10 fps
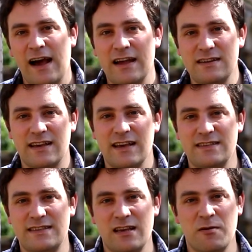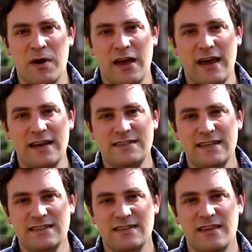and a Sigma
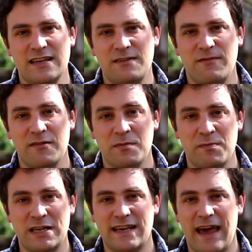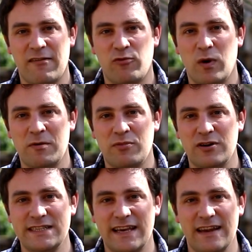18-35mm
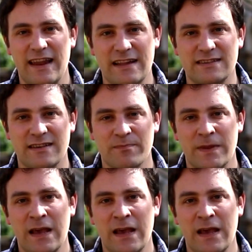f1.8 lens.